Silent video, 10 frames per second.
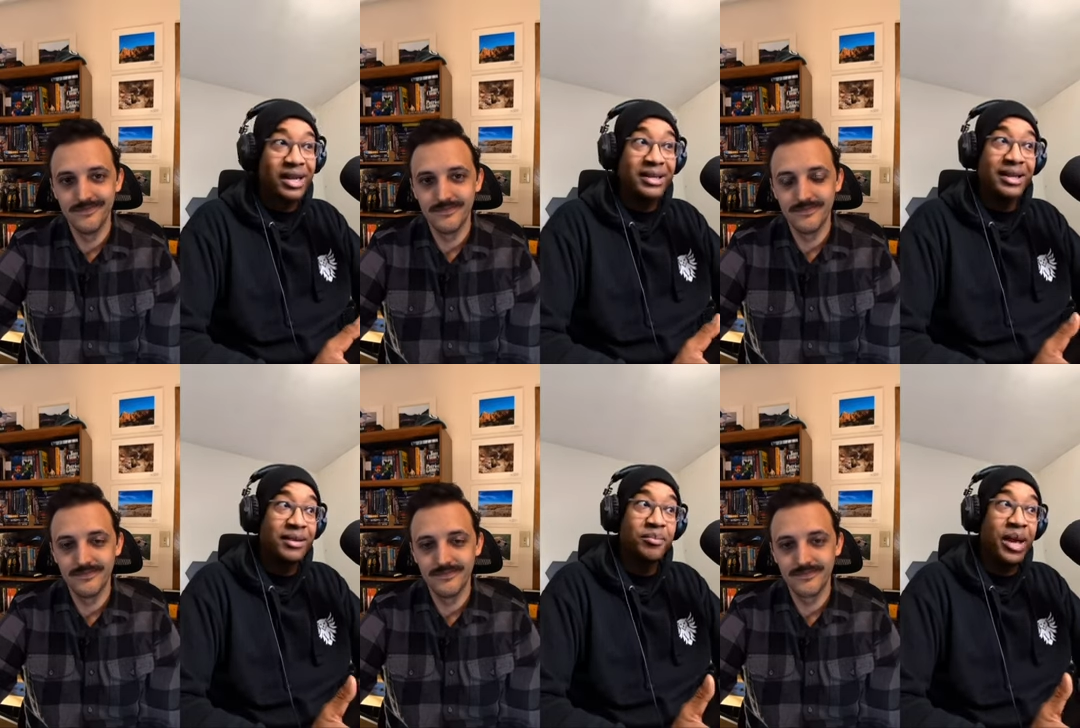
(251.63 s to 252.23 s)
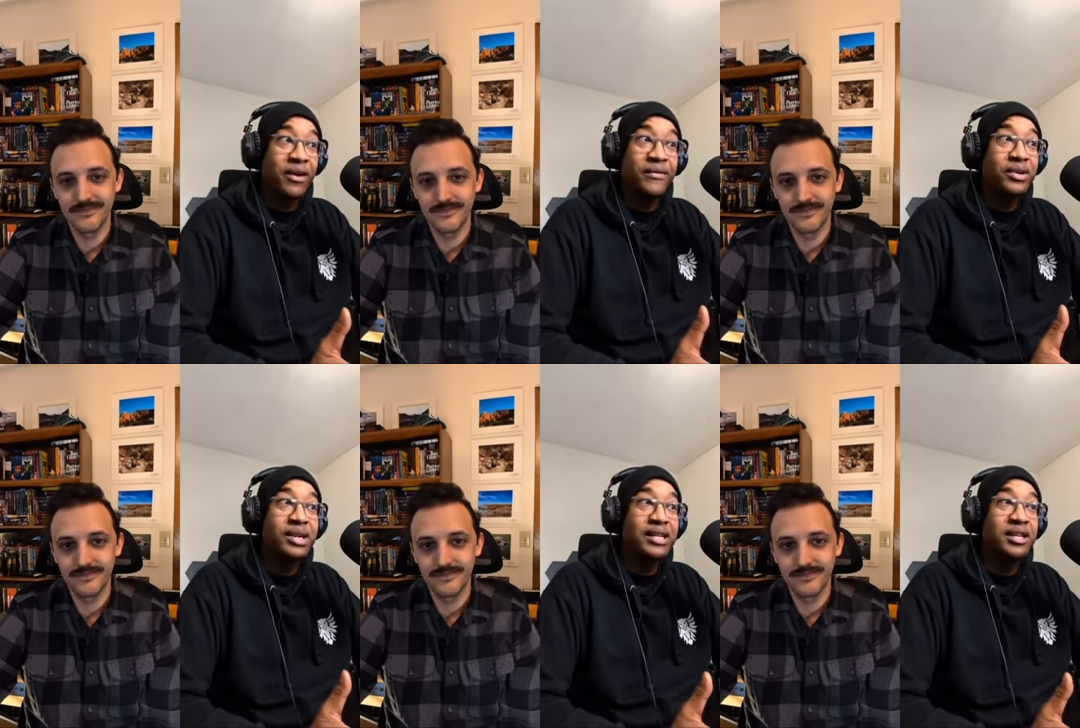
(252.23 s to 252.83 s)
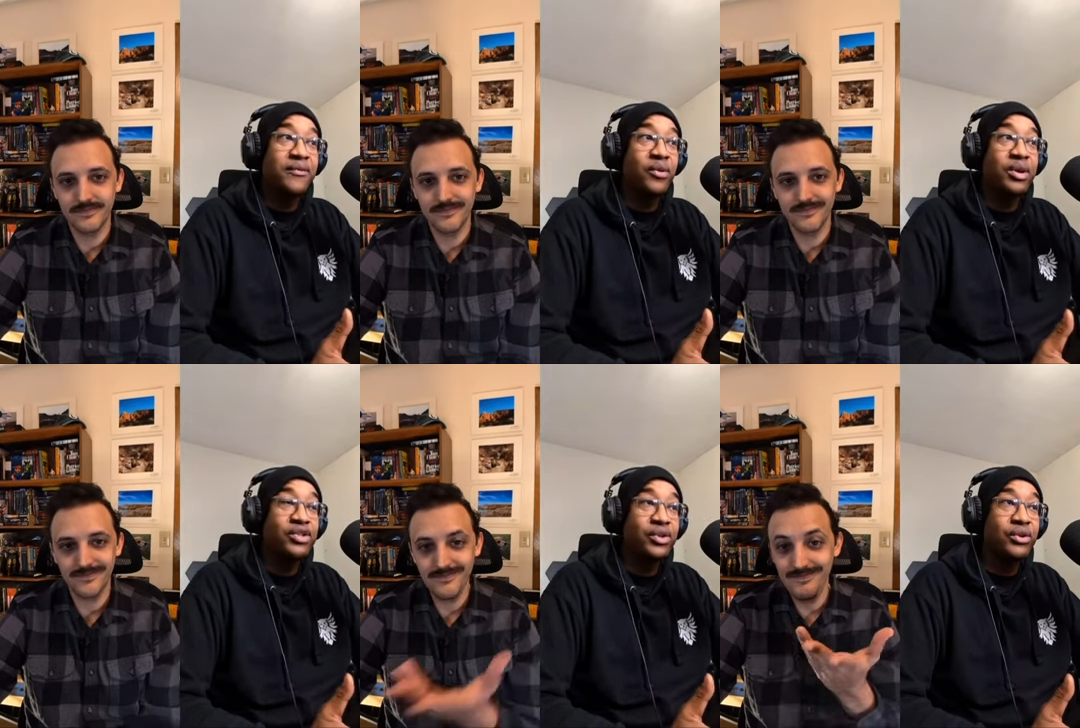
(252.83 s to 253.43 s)
Speaker 1: Like that battlefield
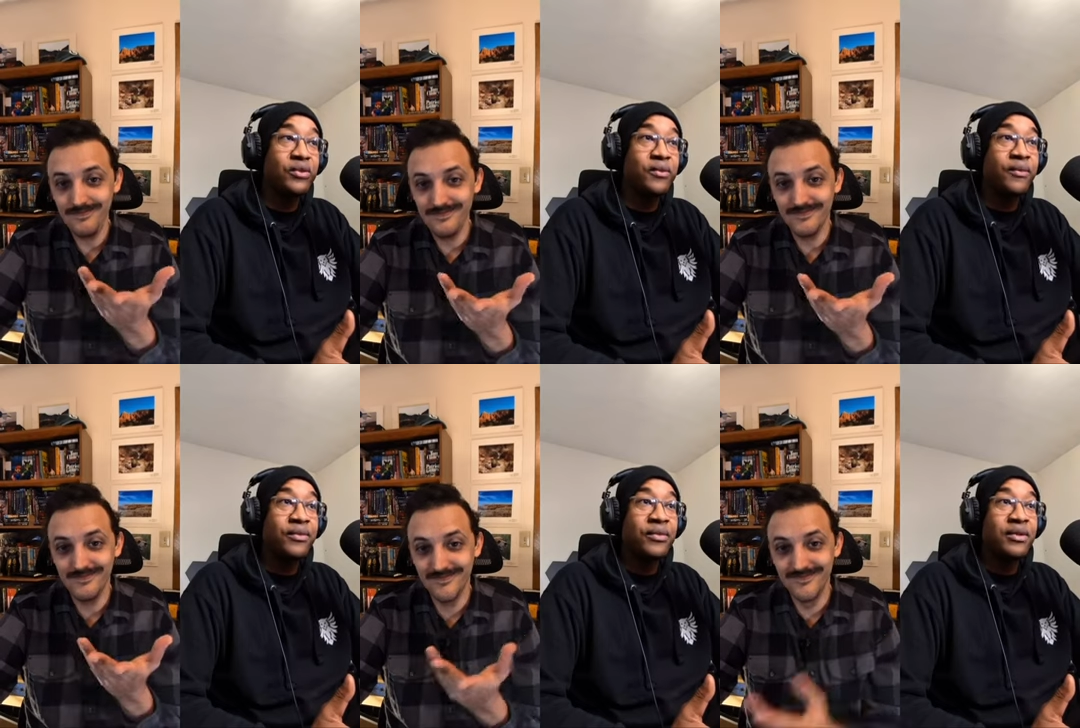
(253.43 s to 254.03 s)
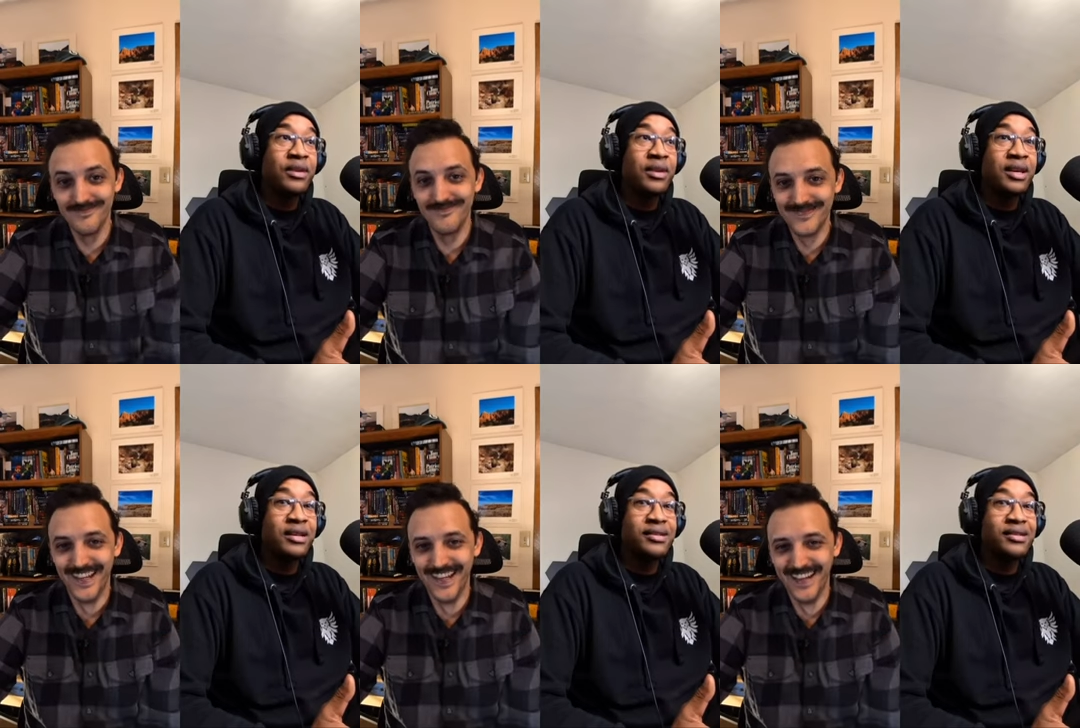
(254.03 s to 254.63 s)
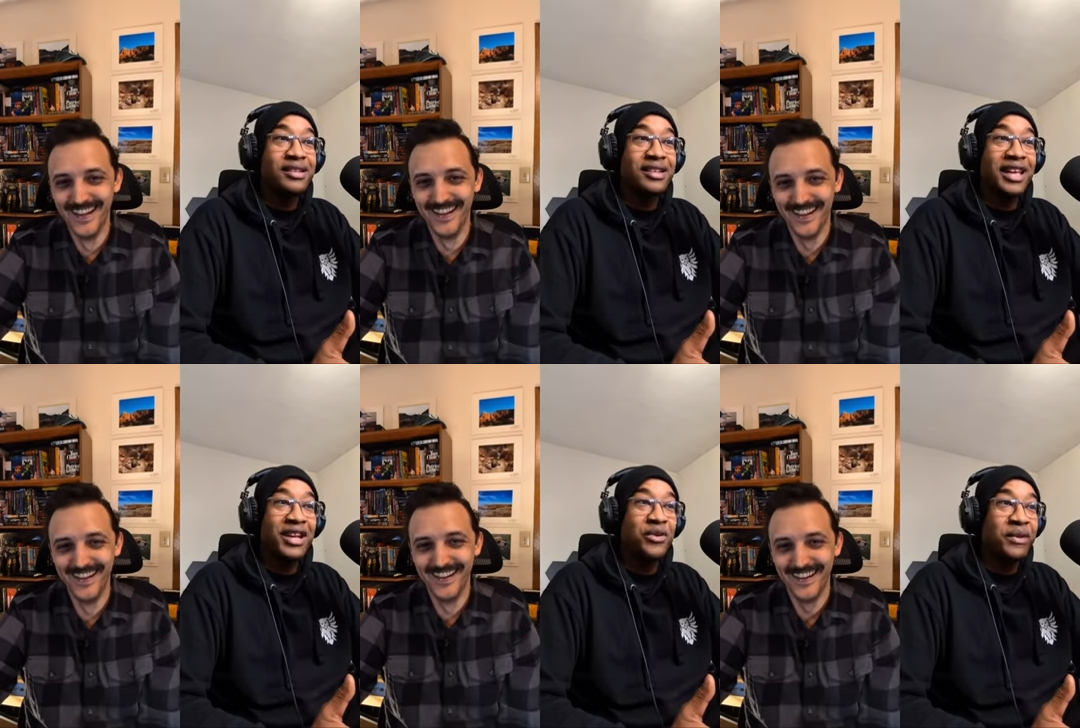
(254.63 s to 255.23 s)
1942 is
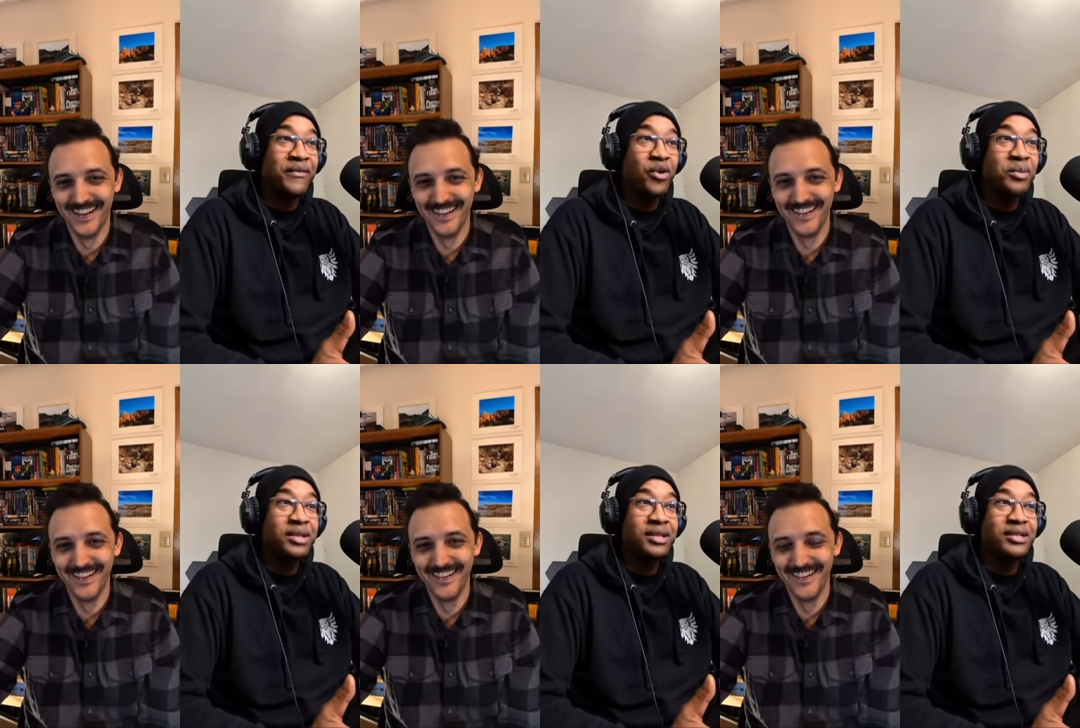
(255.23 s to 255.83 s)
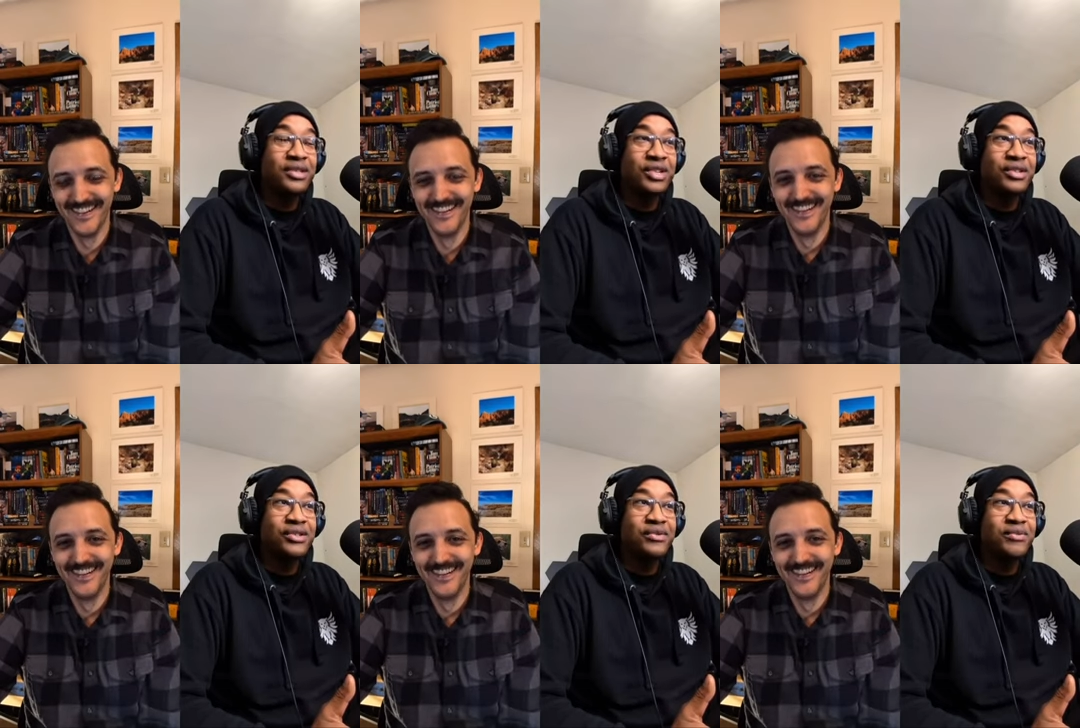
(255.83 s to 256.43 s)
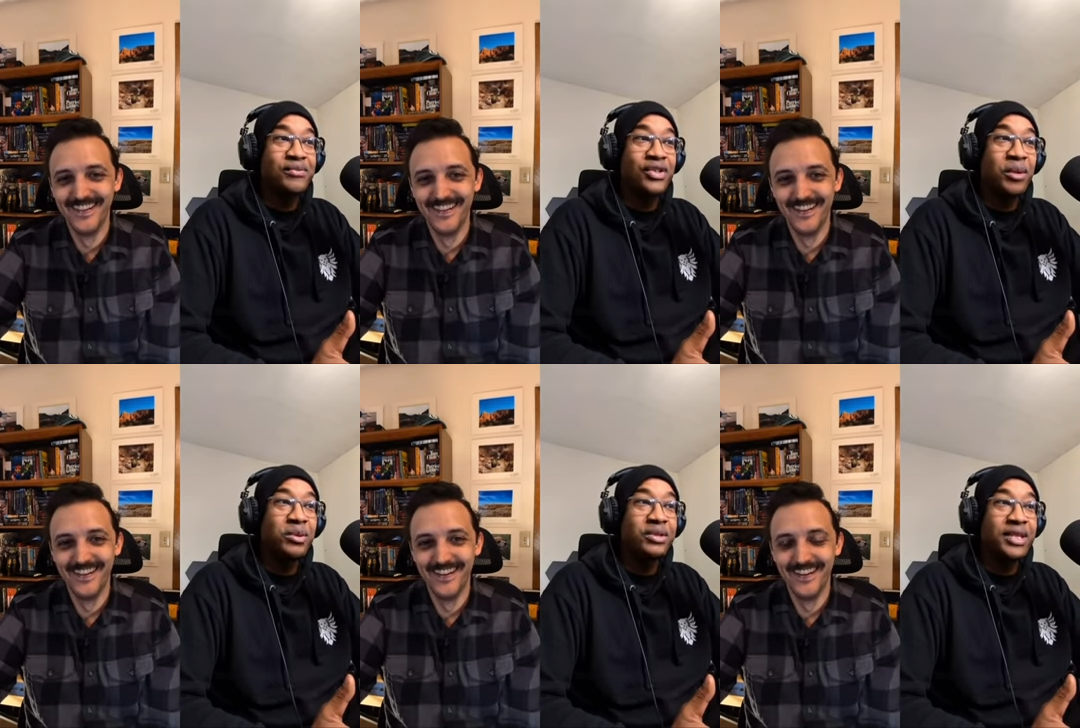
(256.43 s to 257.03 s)
a great formula to just
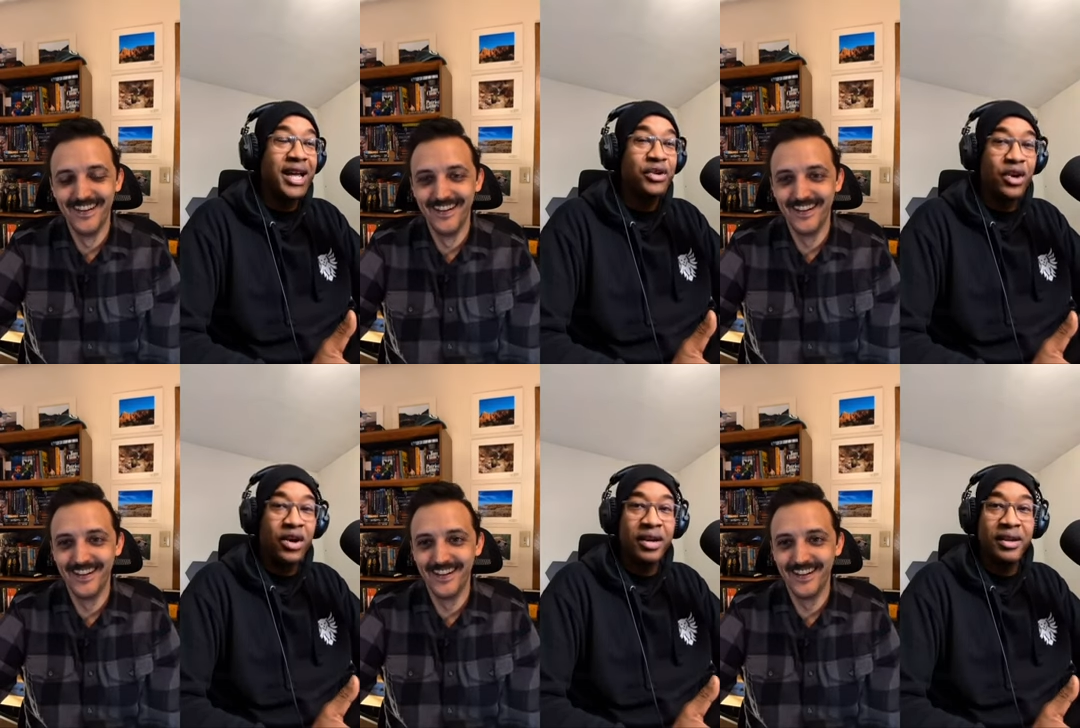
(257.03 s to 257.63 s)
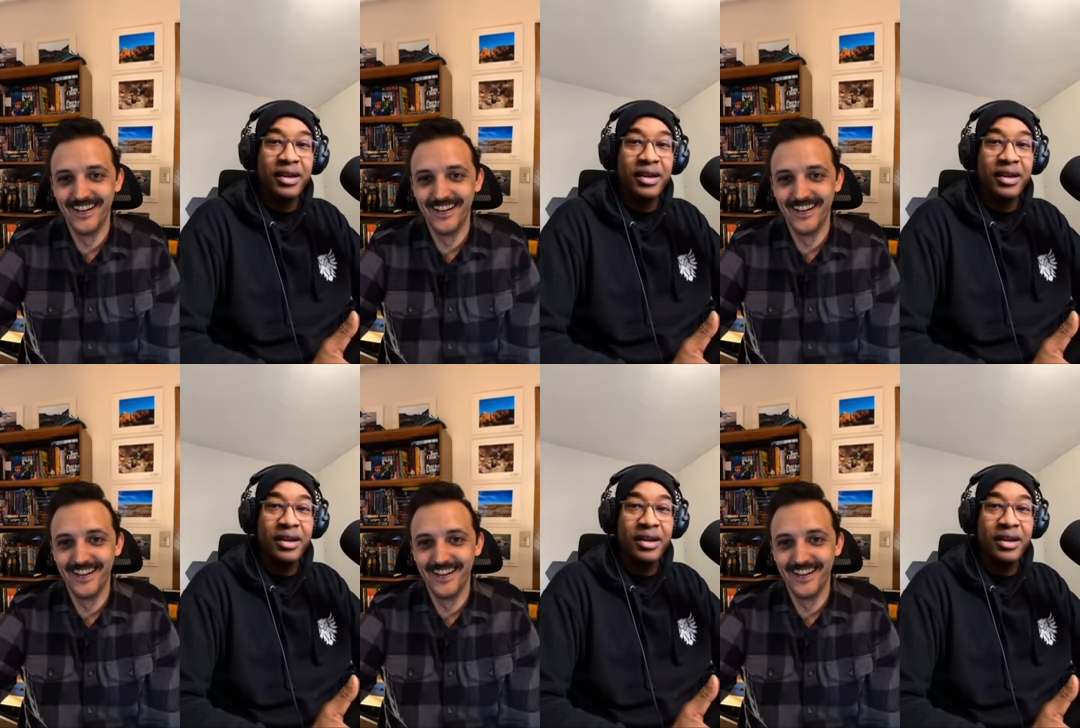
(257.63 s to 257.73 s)
double down on